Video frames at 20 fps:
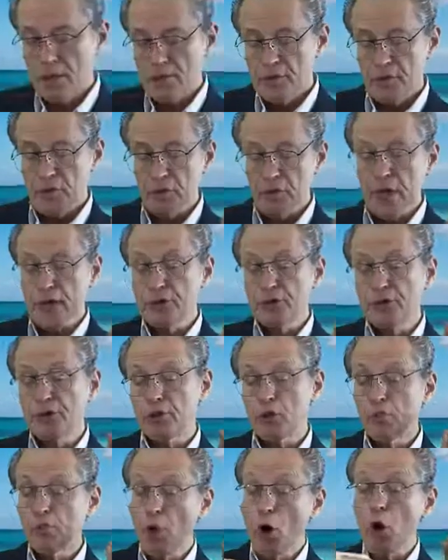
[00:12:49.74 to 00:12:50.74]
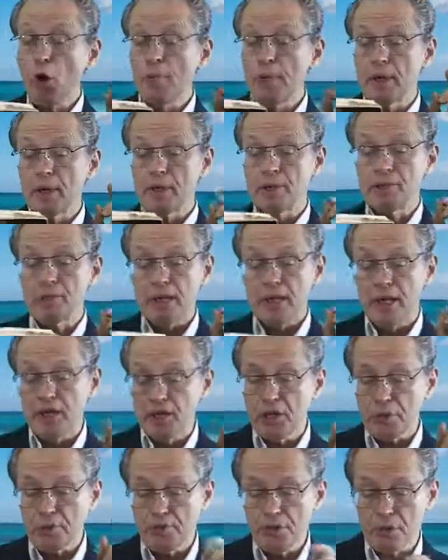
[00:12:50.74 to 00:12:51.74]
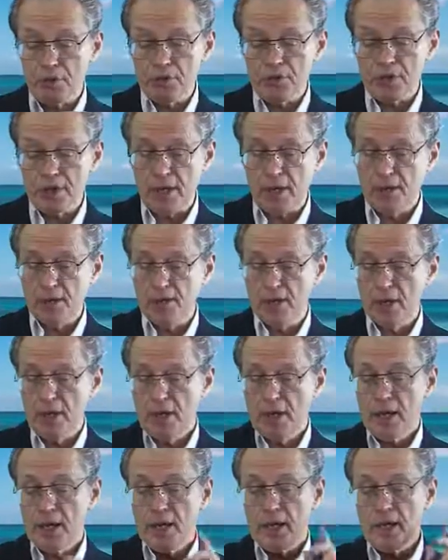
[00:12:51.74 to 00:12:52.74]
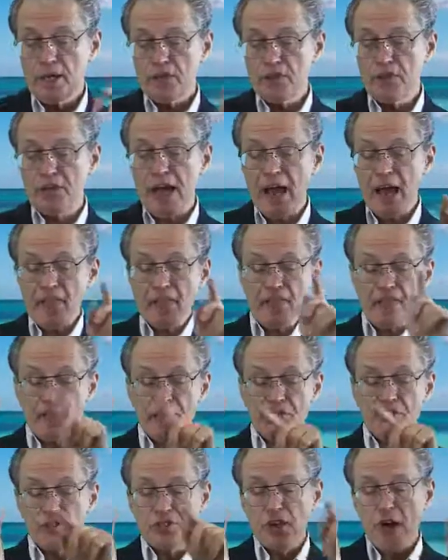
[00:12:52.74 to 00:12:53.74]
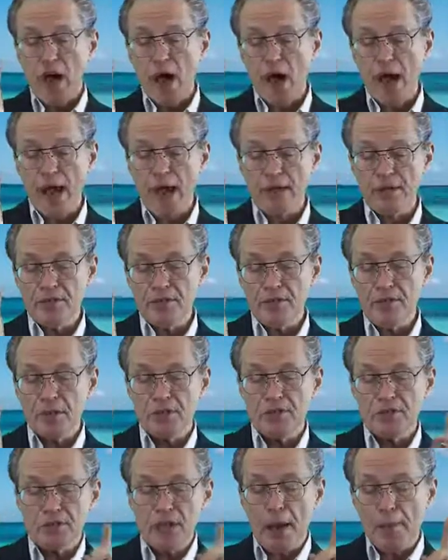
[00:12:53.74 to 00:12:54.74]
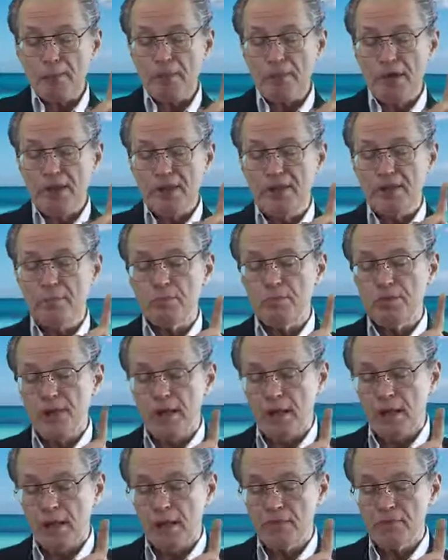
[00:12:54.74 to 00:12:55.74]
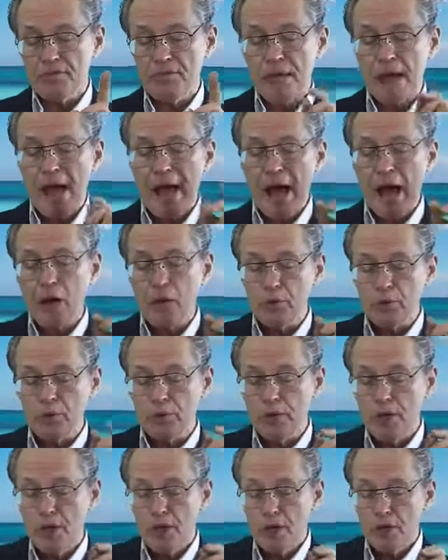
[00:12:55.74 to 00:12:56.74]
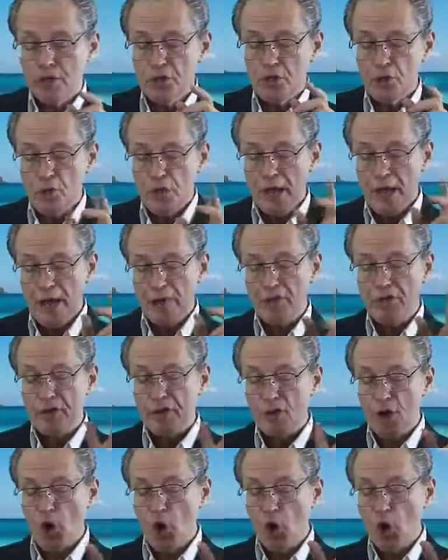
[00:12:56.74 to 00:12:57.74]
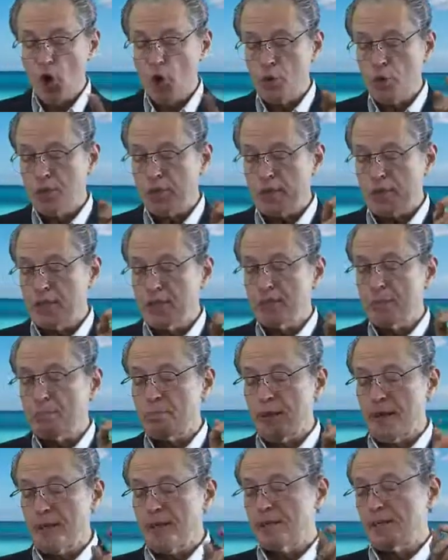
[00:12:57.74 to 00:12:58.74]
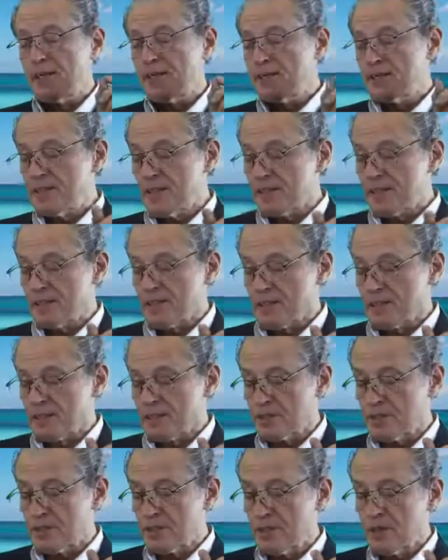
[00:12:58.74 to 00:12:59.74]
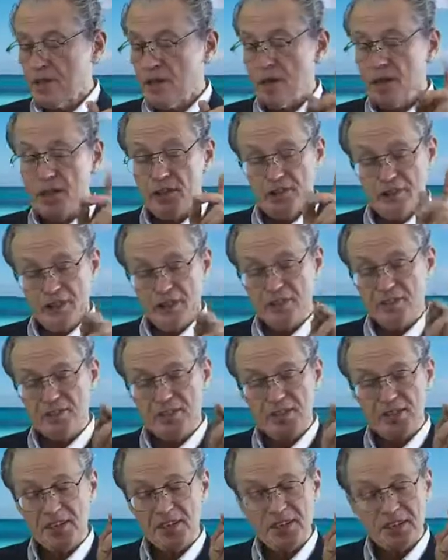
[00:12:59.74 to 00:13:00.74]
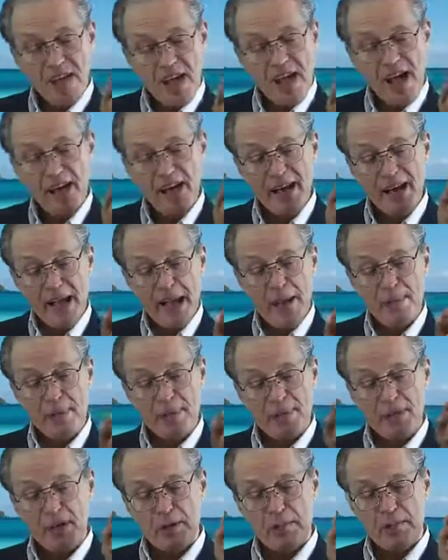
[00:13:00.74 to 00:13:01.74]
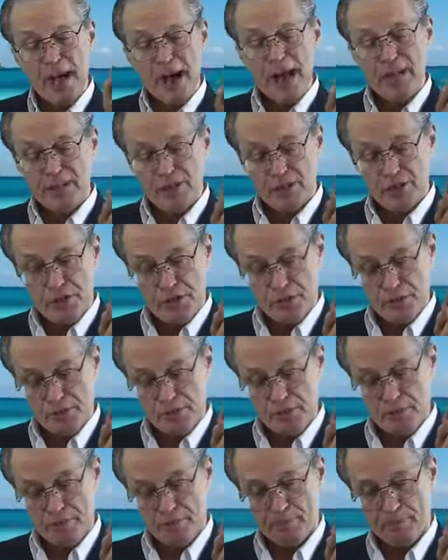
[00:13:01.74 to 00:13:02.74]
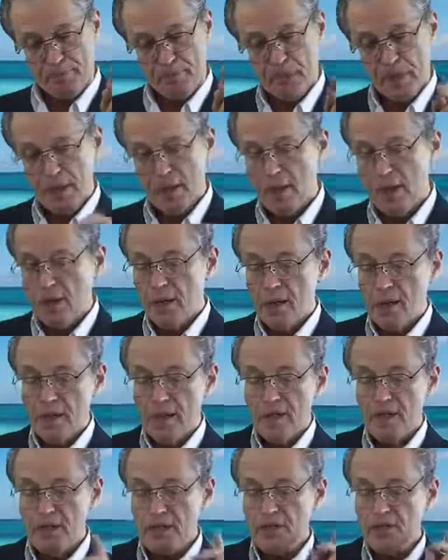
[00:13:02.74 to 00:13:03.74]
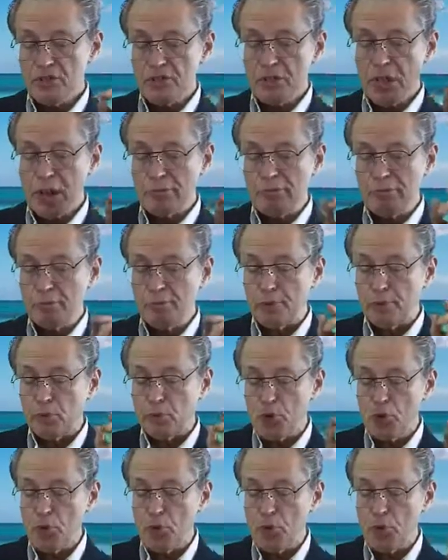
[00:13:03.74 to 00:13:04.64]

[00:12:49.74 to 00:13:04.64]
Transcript: The electrical moment in the process is that these sides separate themselves out to have their own independent existence. This did not happen in magnetism. The inseparable